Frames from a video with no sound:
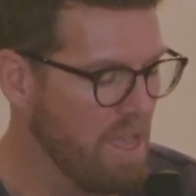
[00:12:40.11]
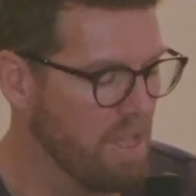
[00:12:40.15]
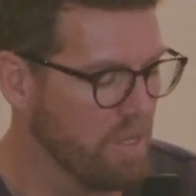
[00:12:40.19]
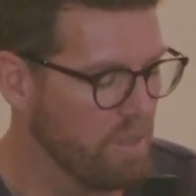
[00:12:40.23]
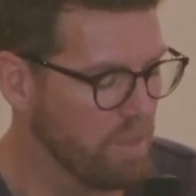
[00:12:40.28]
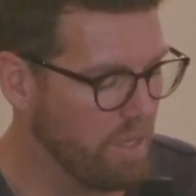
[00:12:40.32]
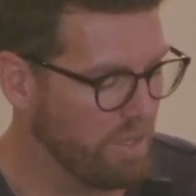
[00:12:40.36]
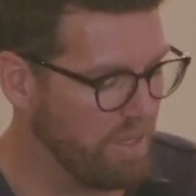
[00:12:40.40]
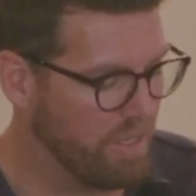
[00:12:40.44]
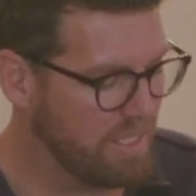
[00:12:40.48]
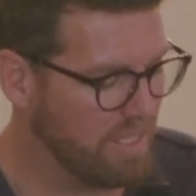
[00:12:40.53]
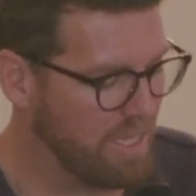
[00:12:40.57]

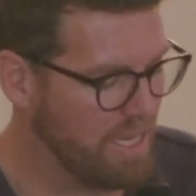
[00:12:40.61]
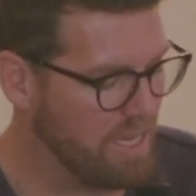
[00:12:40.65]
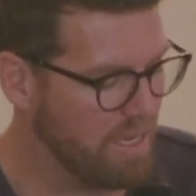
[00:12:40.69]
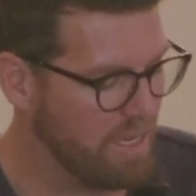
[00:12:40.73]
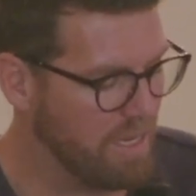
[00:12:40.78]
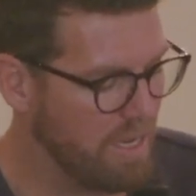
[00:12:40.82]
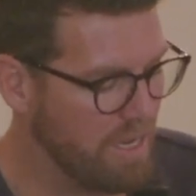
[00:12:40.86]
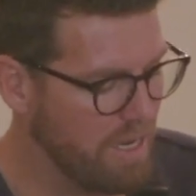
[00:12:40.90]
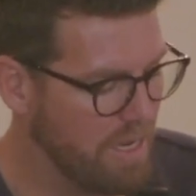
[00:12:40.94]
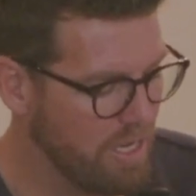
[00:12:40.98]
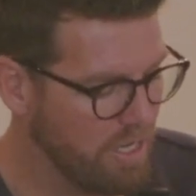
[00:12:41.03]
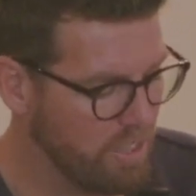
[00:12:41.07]
So all of a
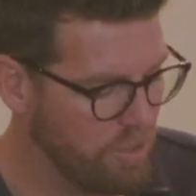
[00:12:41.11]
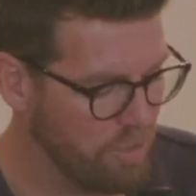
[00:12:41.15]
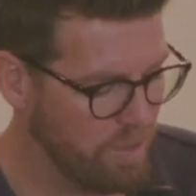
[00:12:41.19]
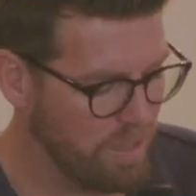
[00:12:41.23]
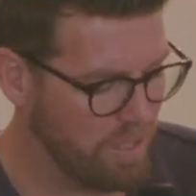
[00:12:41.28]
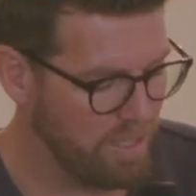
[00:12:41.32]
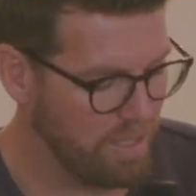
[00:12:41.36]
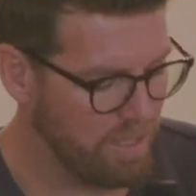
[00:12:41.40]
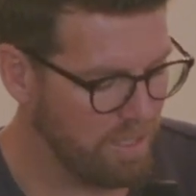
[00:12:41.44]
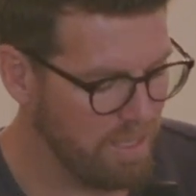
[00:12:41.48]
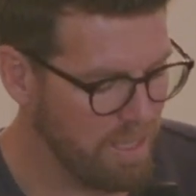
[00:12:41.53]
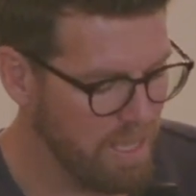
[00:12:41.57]
sudden,
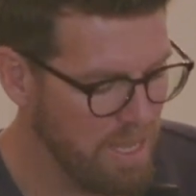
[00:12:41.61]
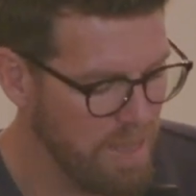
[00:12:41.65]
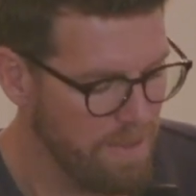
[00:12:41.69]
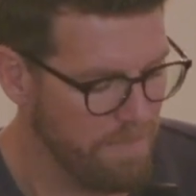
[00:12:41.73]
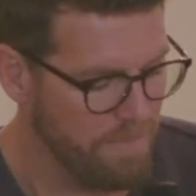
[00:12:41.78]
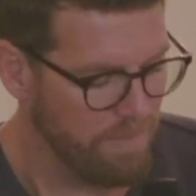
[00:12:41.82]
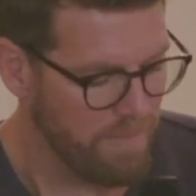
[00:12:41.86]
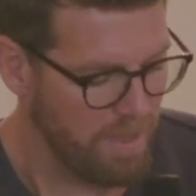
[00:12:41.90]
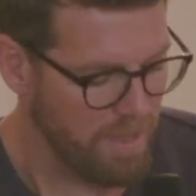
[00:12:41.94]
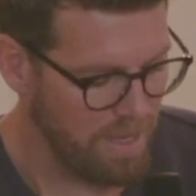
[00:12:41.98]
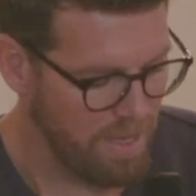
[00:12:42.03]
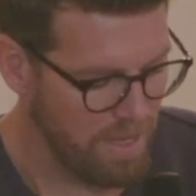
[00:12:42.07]
Israel
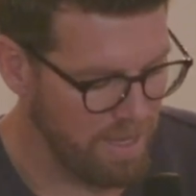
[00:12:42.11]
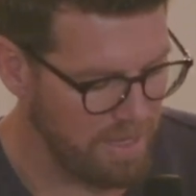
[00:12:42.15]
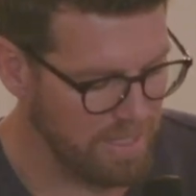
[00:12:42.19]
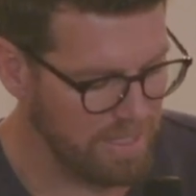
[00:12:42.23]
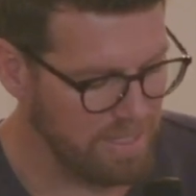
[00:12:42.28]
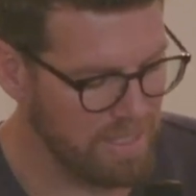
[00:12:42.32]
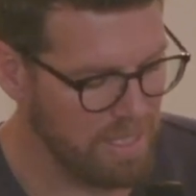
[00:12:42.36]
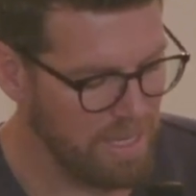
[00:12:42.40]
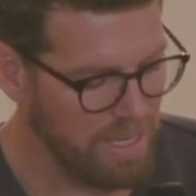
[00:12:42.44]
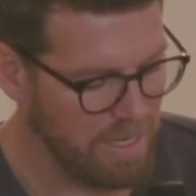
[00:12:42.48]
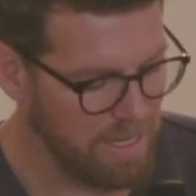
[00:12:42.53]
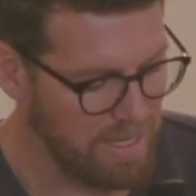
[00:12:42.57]

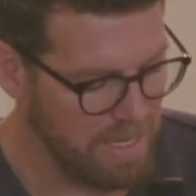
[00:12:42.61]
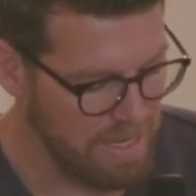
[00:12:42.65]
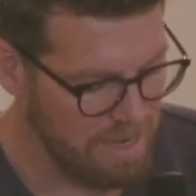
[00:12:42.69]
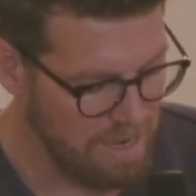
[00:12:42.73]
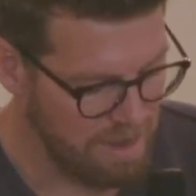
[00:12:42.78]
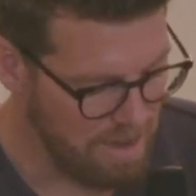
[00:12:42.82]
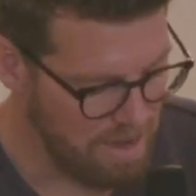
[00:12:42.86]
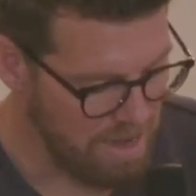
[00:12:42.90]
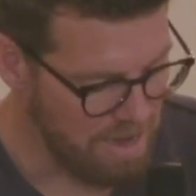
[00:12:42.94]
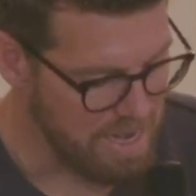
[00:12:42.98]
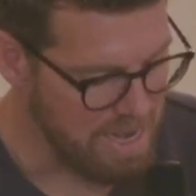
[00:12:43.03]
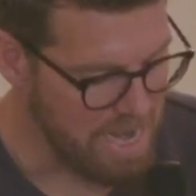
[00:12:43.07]
as a
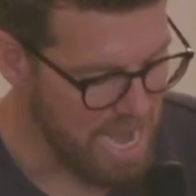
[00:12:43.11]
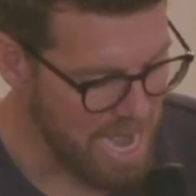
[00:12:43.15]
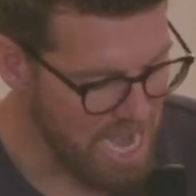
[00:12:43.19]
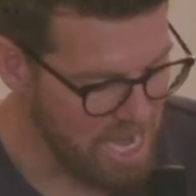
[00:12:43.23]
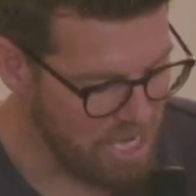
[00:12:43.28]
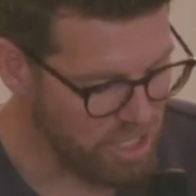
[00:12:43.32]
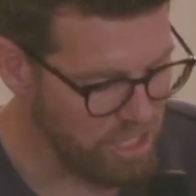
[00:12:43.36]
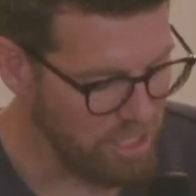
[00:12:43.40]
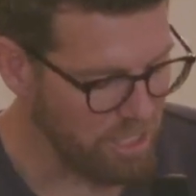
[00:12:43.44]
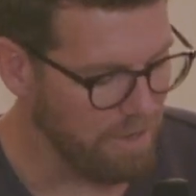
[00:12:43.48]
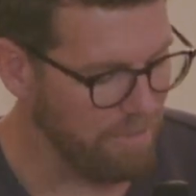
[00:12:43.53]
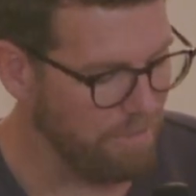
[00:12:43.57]

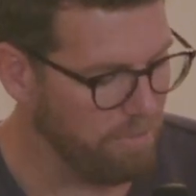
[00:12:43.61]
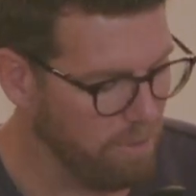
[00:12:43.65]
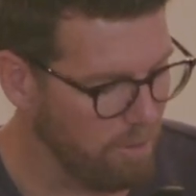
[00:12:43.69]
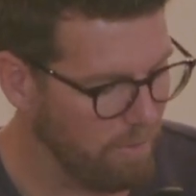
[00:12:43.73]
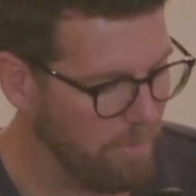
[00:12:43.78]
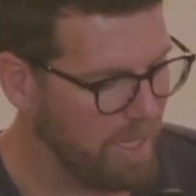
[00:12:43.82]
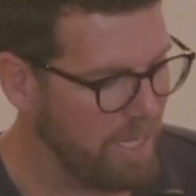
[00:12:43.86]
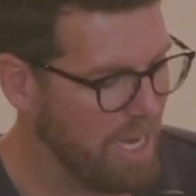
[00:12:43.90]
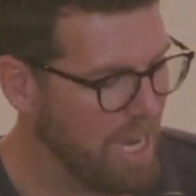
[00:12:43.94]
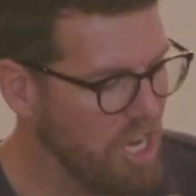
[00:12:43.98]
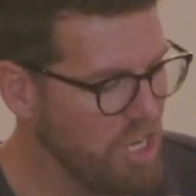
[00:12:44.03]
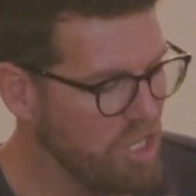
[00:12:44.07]
nation, a
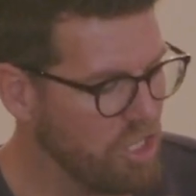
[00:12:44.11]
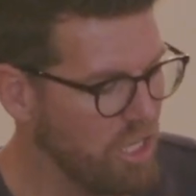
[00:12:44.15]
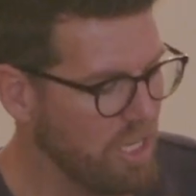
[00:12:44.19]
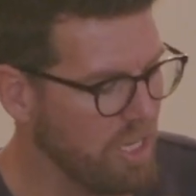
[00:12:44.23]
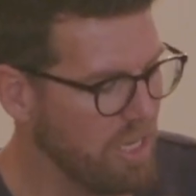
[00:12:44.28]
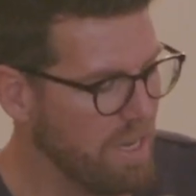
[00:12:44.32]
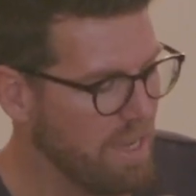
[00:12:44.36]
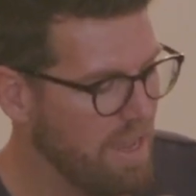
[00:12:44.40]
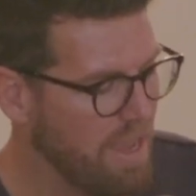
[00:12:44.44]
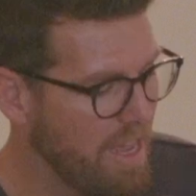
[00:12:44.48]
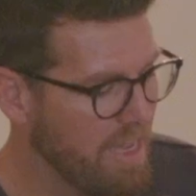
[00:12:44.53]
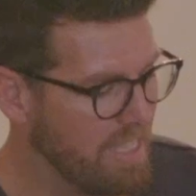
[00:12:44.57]
forming
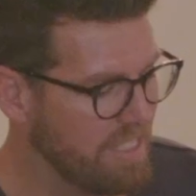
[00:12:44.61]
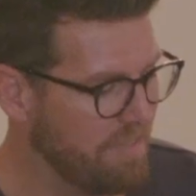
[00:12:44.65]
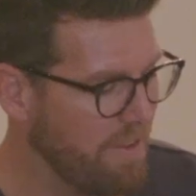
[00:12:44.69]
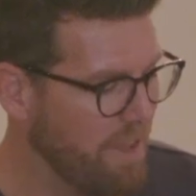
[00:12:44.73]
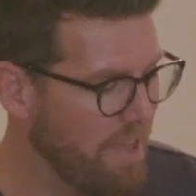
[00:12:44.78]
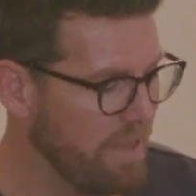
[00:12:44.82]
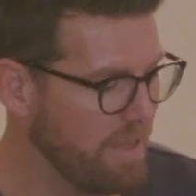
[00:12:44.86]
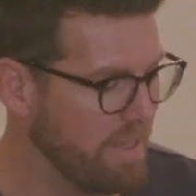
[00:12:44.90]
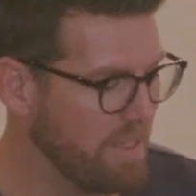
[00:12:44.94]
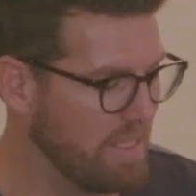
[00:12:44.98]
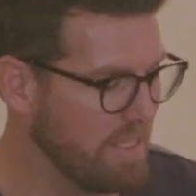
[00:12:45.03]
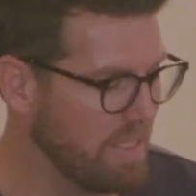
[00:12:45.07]
nation, has
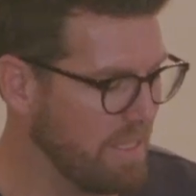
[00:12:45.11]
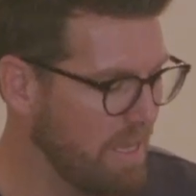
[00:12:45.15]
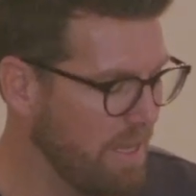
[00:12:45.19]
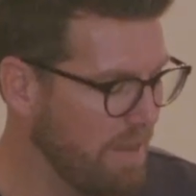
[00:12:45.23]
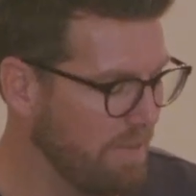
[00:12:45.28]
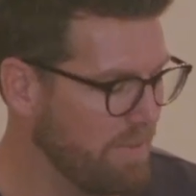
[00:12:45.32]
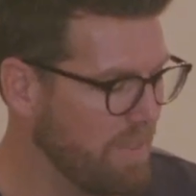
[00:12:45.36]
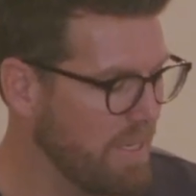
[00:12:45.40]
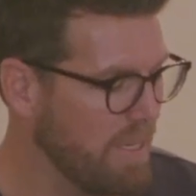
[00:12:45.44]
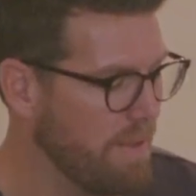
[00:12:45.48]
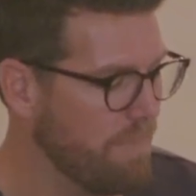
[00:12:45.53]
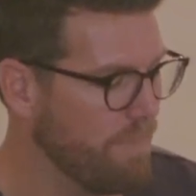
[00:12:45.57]
found
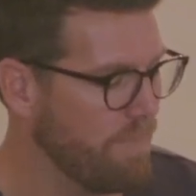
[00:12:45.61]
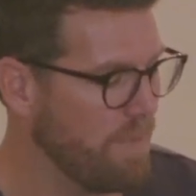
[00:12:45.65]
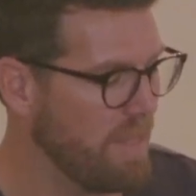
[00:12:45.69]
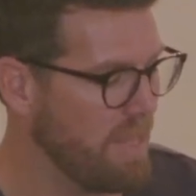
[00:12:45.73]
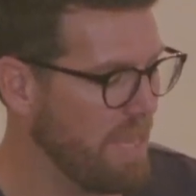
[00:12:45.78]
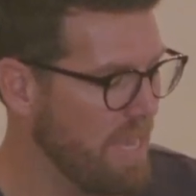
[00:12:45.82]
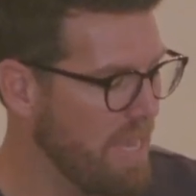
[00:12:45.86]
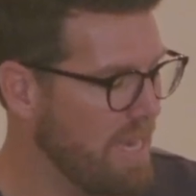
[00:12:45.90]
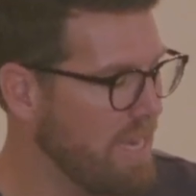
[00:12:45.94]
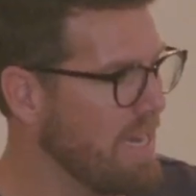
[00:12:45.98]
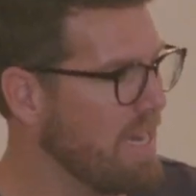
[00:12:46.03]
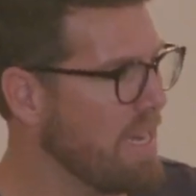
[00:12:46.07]
itself
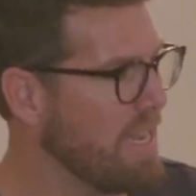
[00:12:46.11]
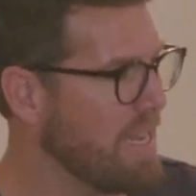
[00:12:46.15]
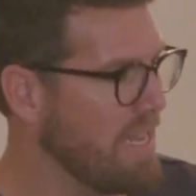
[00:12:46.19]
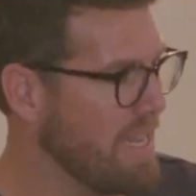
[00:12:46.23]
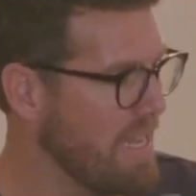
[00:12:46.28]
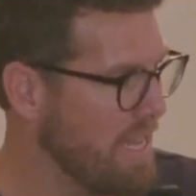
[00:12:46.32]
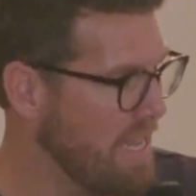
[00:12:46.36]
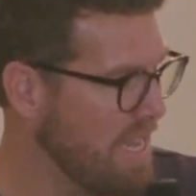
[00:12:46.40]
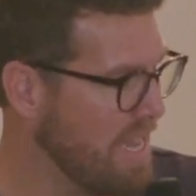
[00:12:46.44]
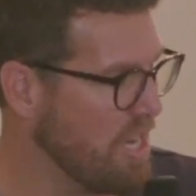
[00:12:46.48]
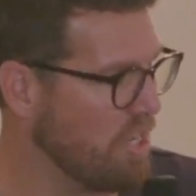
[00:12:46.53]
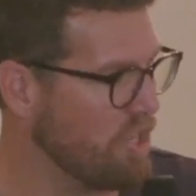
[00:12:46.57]
in
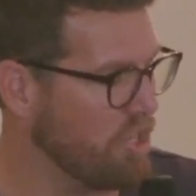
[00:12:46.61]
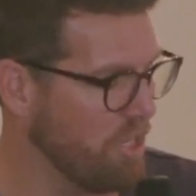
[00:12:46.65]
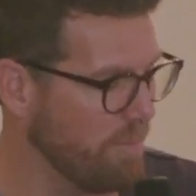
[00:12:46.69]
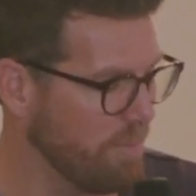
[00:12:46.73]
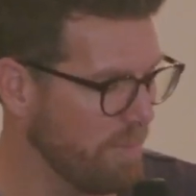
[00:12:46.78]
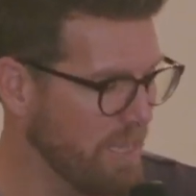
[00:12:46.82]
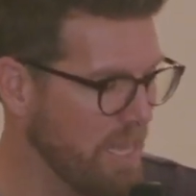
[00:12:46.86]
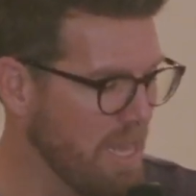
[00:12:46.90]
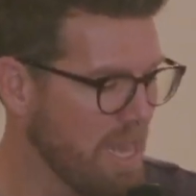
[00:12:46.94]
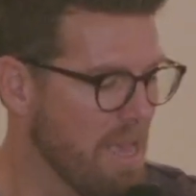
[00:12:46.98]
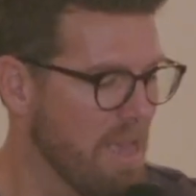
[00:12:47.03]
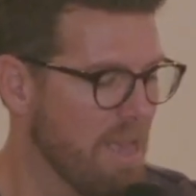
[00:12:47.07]
Egypt.